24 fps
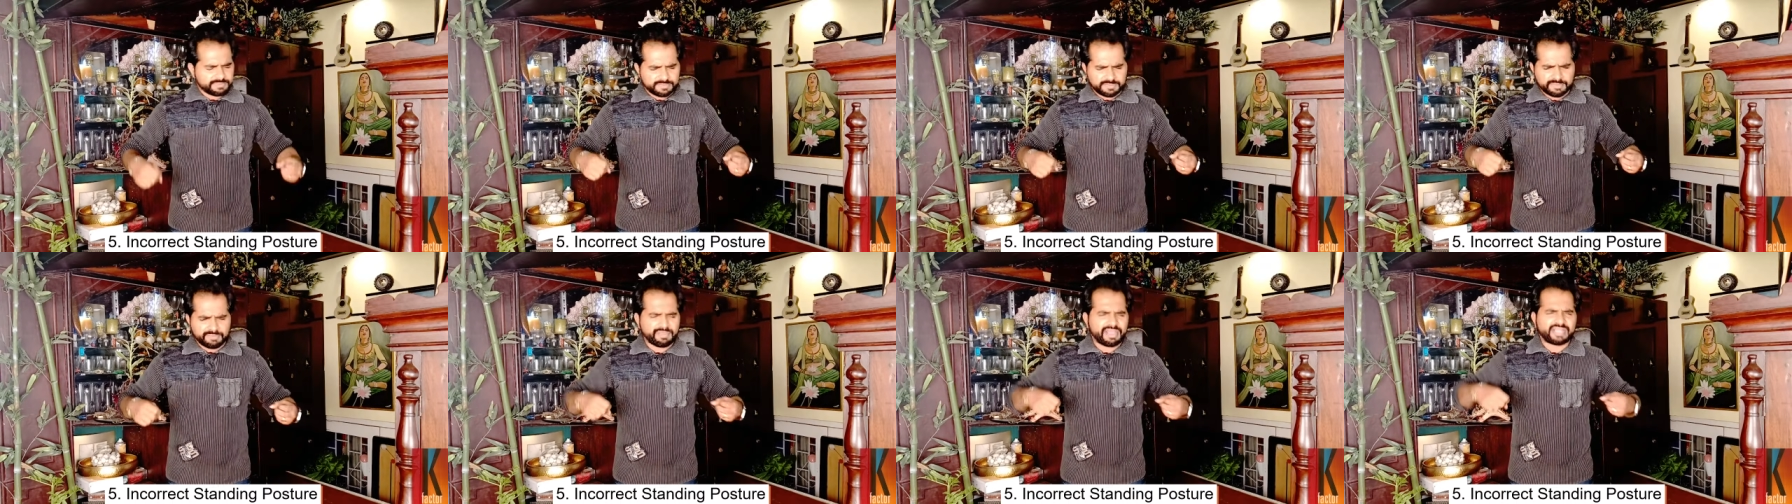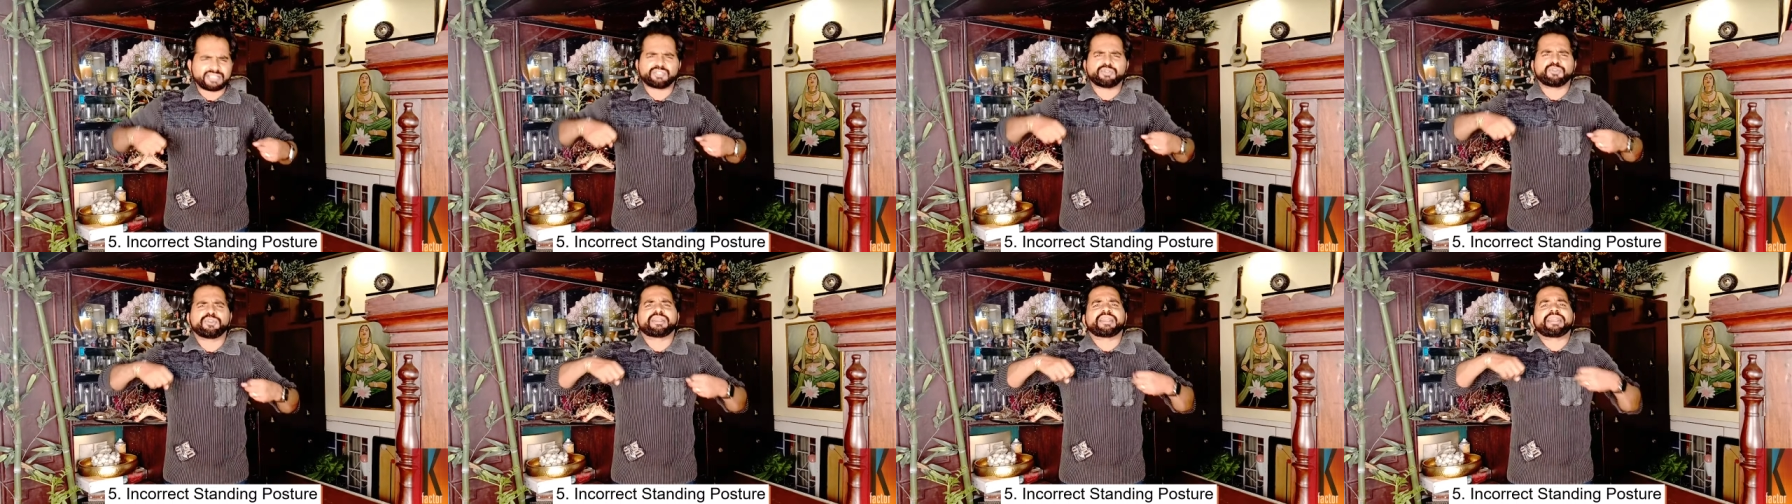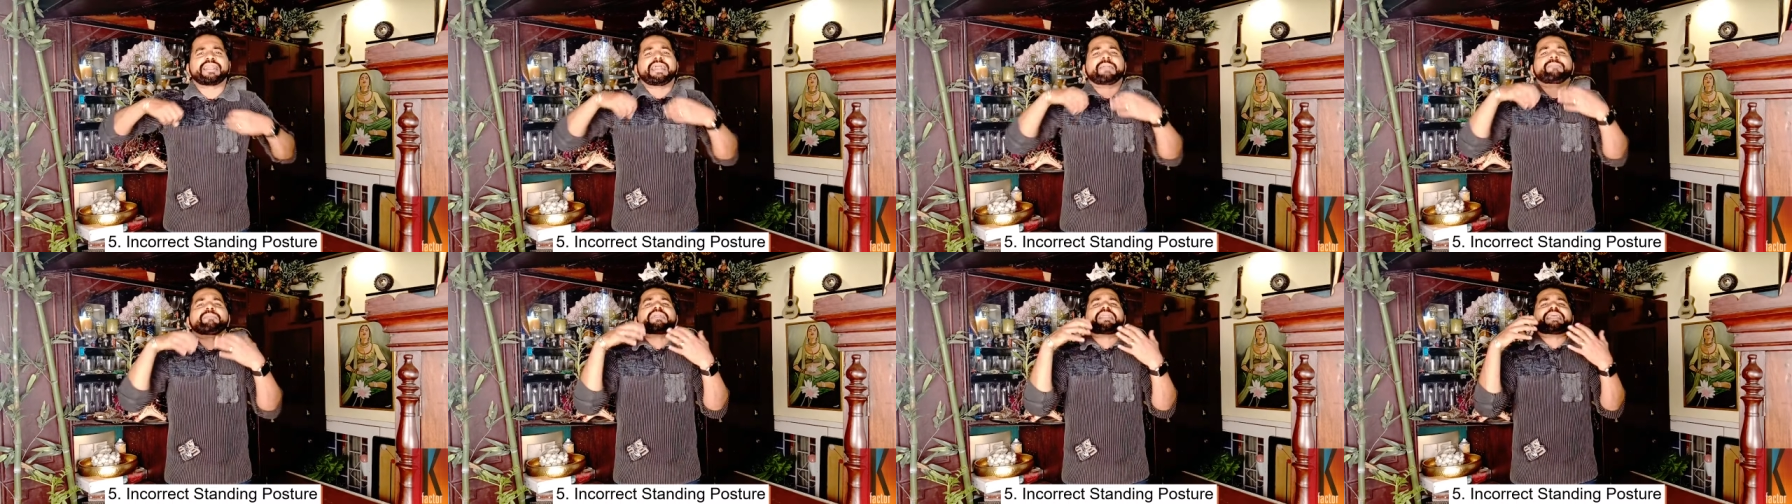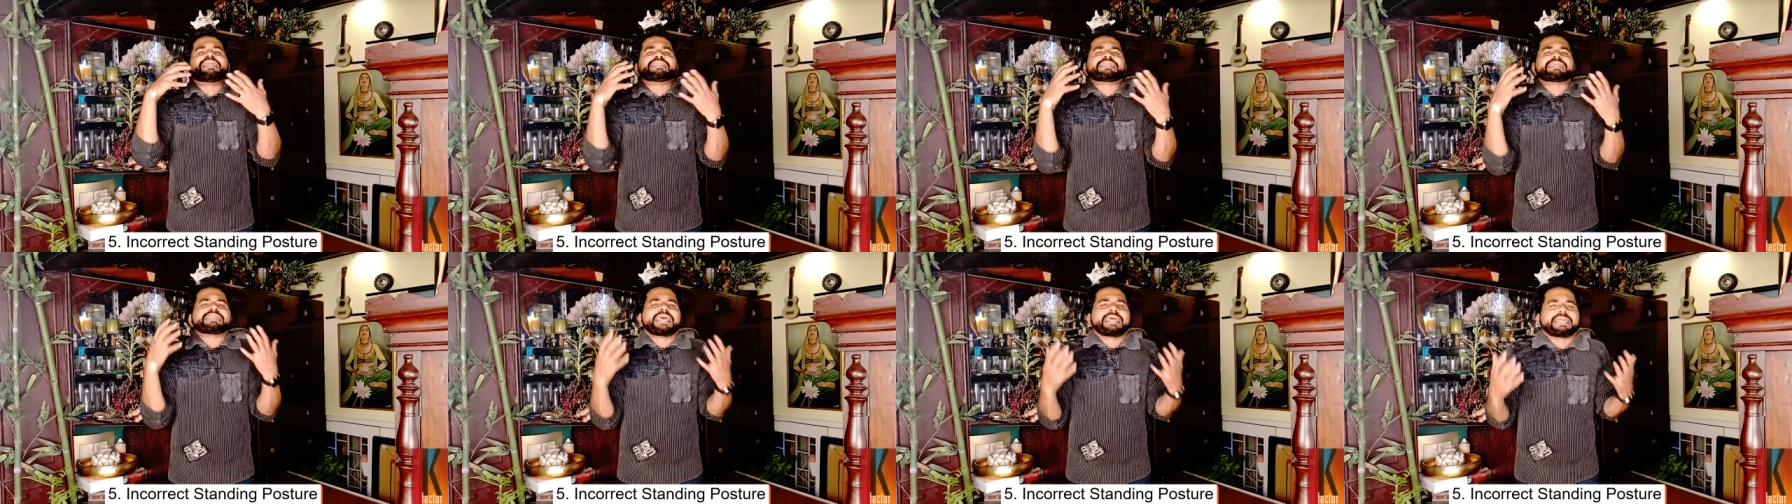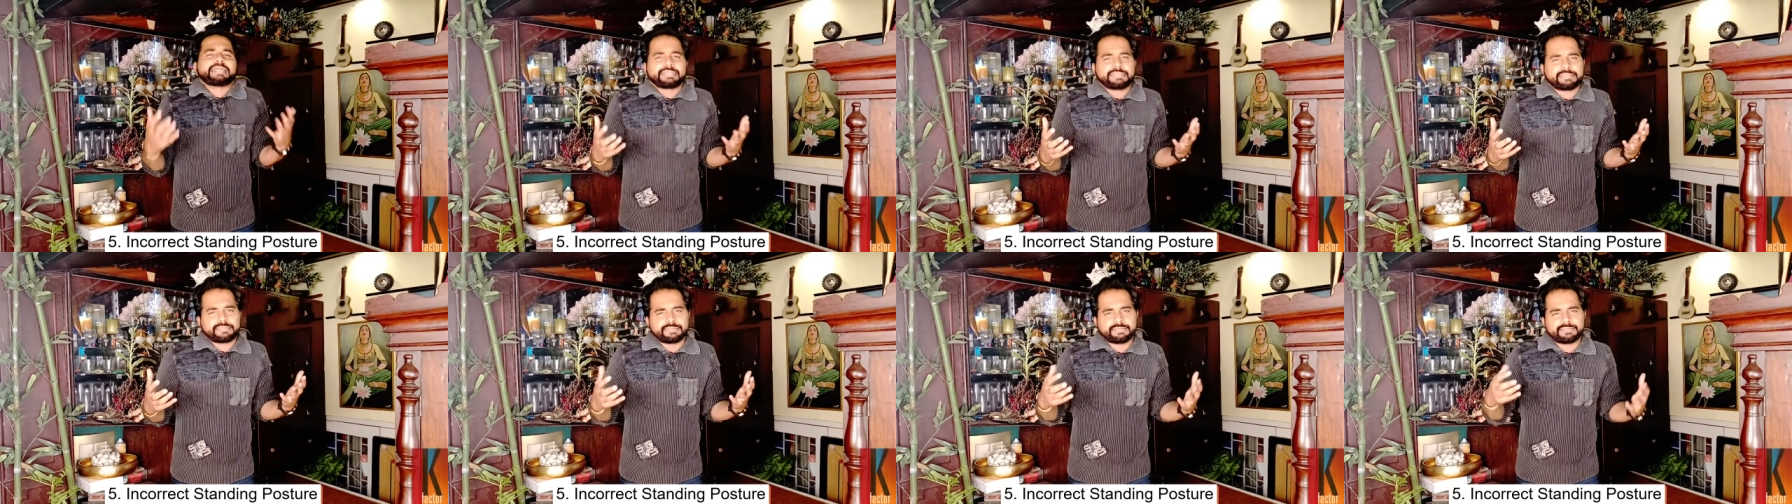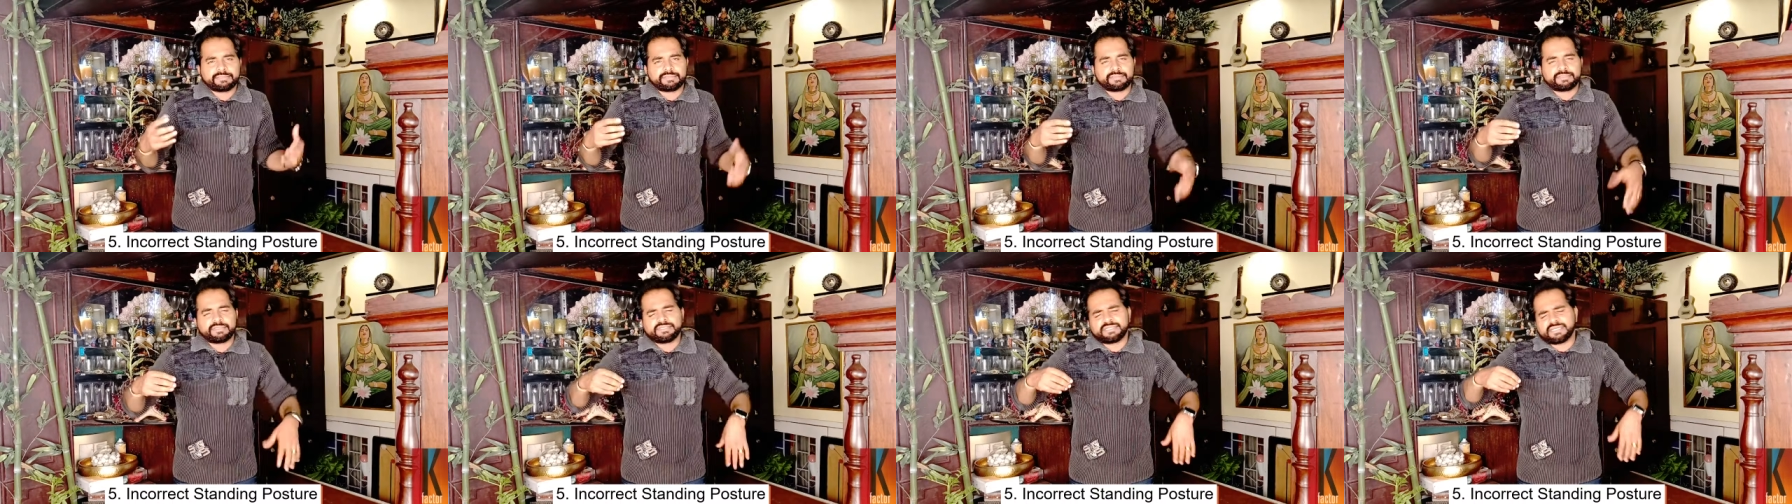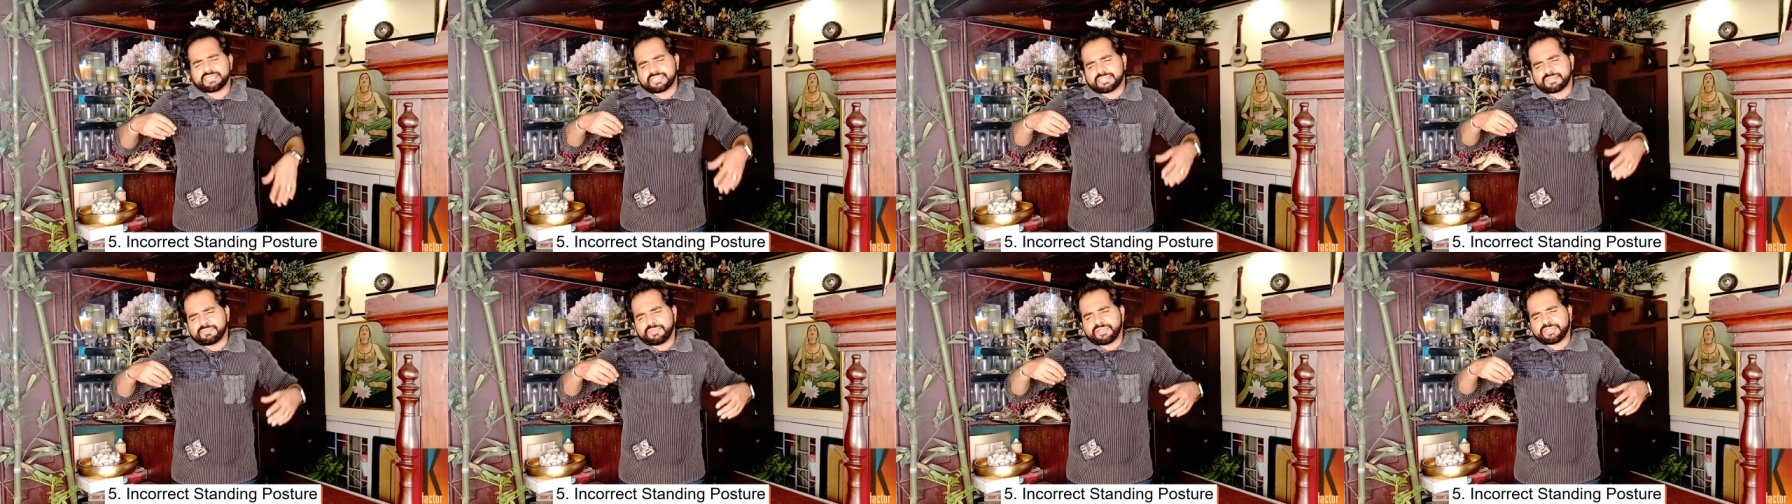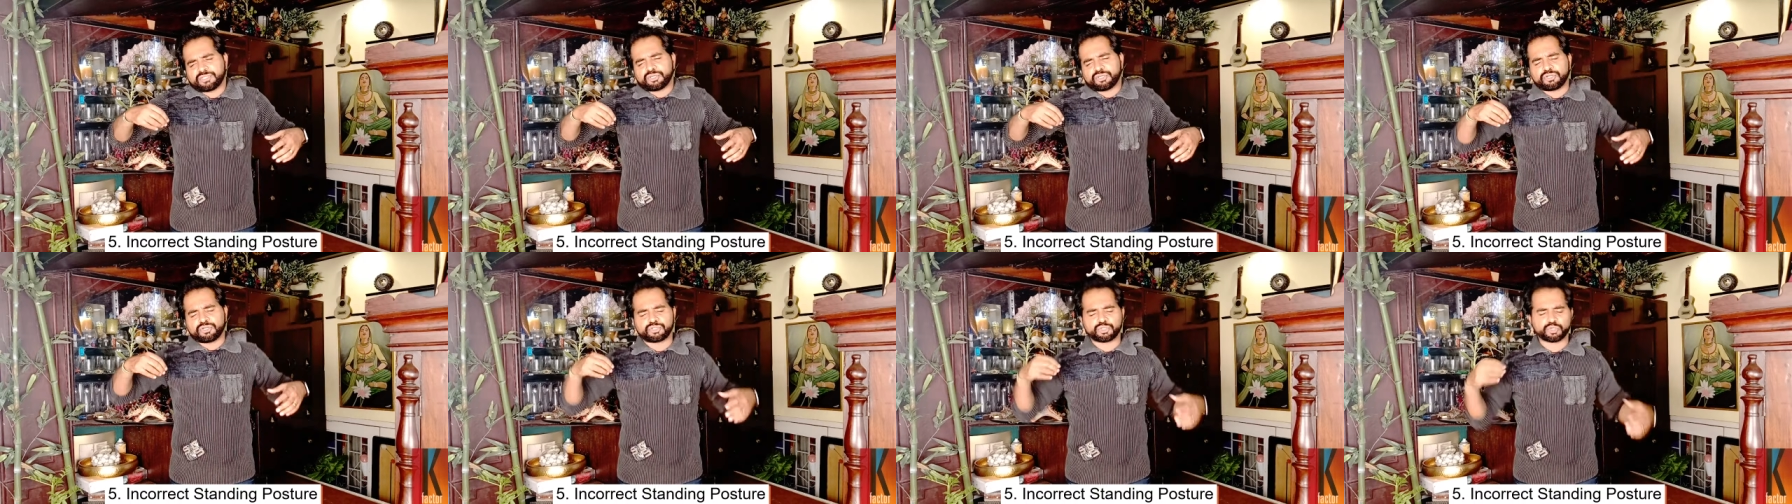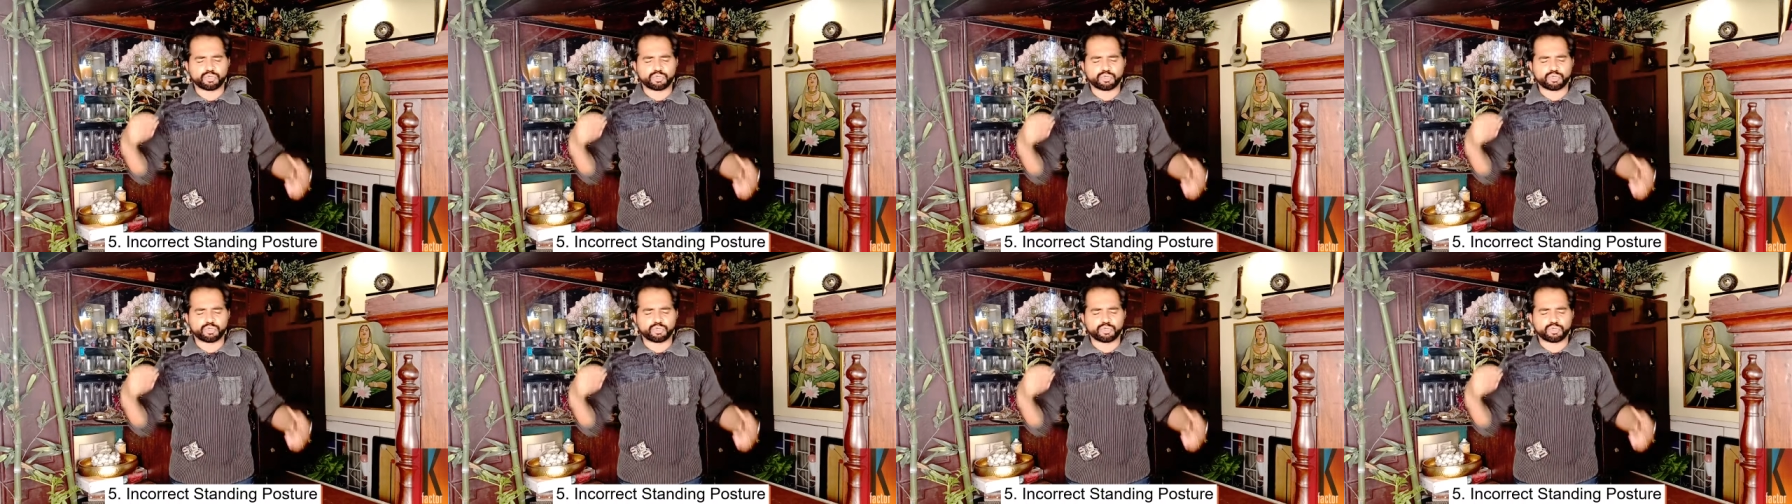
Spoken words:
Imagine you're an empty sack. Now just make sure your